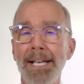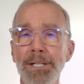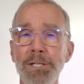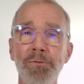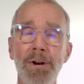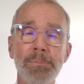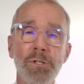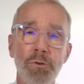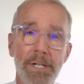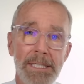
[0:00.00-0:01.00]
Again, this frames
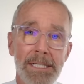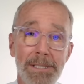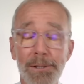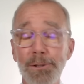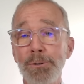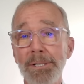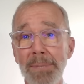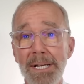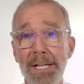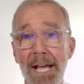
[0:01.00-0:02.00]
critics, including
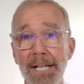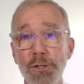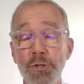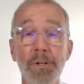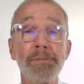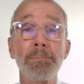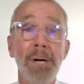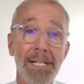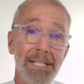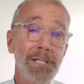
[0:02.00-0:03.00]
me, as driven
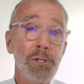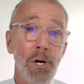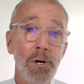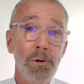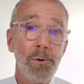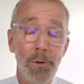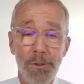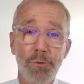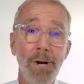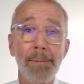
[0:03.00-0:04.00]
by ego
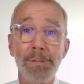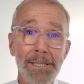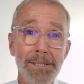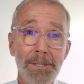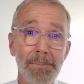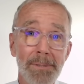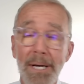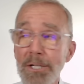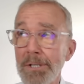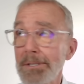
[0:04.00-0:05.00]
or tribalism, but
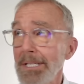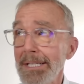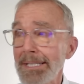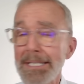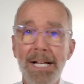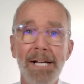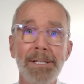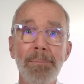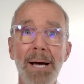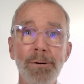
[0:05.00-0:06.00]
my critique is
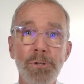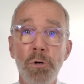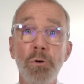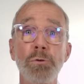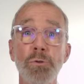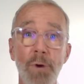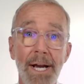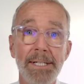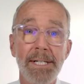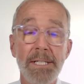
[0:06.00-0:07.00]
not about who's
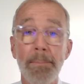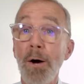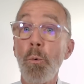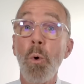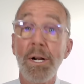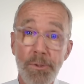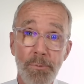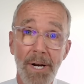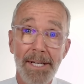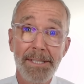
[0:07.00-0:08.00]
right, it's about what's
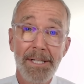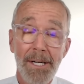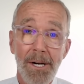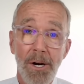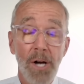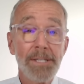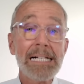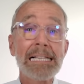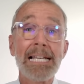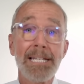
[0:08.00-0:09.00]
right. Are the
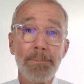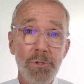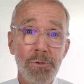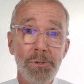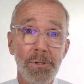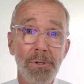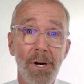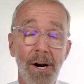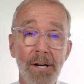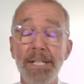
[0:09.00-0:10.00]
claims
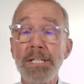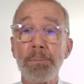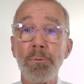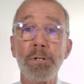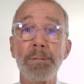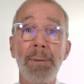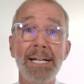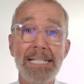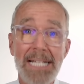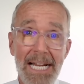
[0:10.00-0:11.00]
true? Are they supported
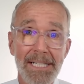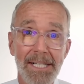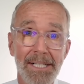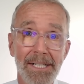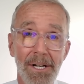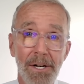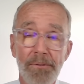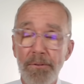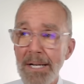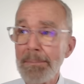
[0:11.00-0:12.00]
by data?
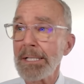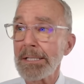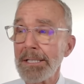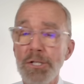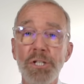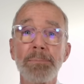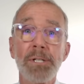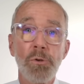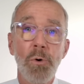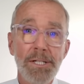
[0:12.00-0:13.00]
Framing
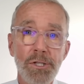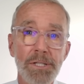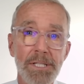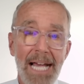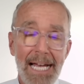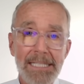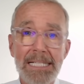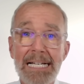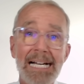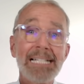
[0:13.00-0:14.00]
legitimate questions
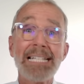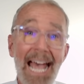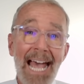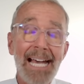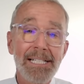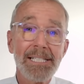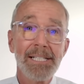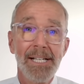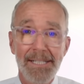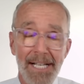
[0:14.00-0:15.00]
as
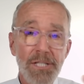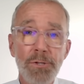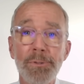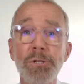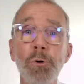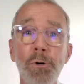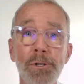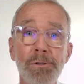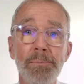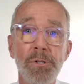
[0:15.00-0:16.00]
attacks that's a
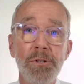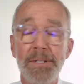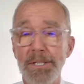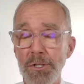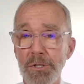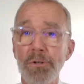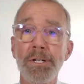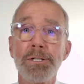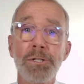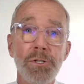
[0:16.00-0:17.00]
rhetorical move. It
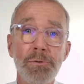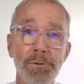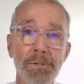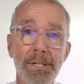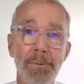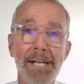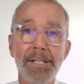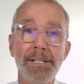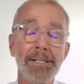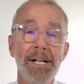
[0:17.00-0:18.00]
discourages scrutiny
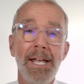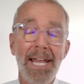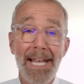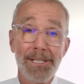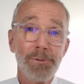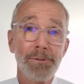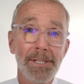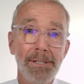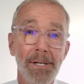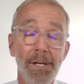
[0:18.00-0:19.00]
rather than
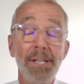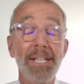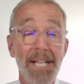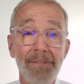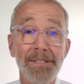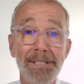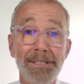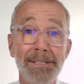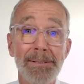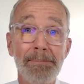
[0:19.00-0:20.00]
answering the
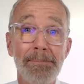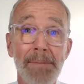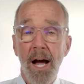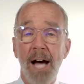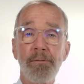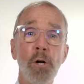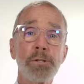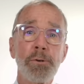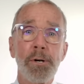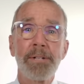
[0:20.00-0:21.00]
evidence. I've
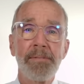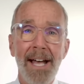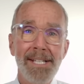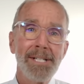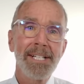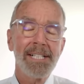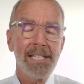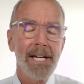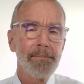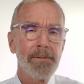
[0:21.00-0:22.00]
also heard a fascinating
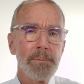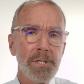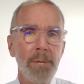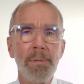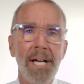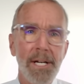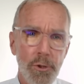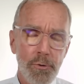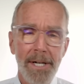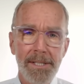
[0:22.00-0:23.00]
claim from someone I
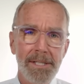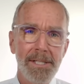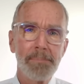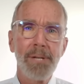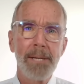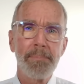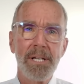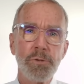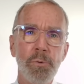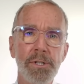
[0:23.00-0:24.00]
trust in the plant
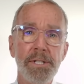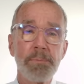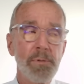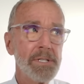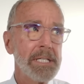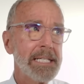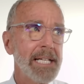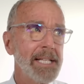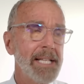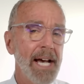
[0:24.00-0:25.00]
based world. This person
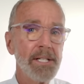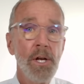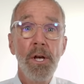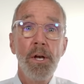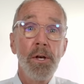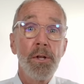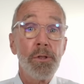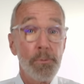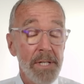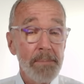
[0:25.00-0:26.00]
said that
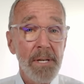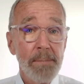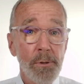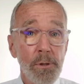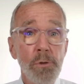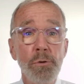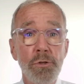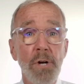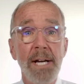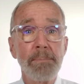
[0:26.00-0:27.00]
three people who
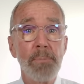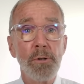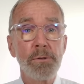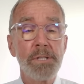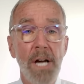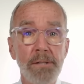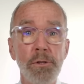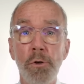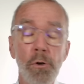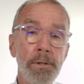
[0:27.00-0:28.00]
tried both
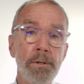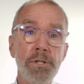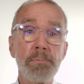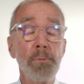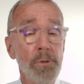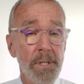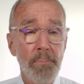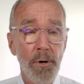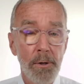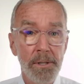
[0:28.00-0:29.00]
Dr. Goldner's
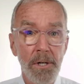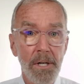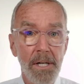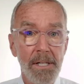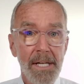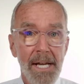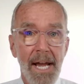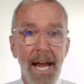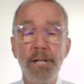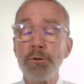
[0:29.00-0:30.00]
smoothie protocol
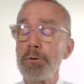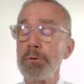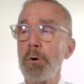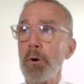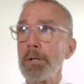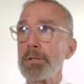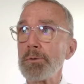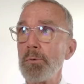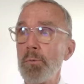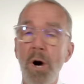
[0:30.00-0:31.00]
and True
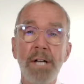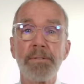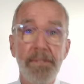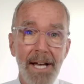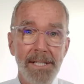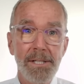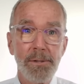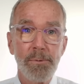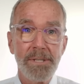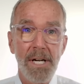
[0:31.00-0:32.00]
North's water
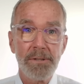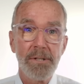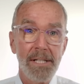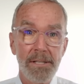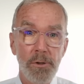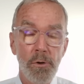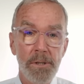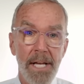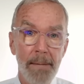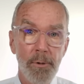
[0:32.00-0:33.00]
fasting with Dr. Alan
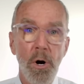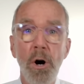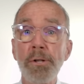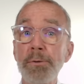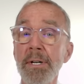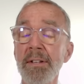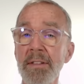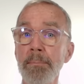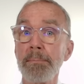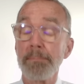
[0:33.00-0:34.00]
Goldhamer, all three of
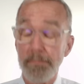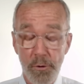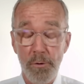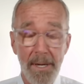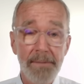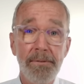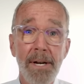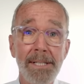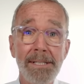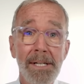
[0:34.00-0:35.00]
them told my
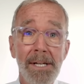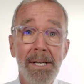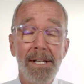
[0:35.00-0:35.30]
friend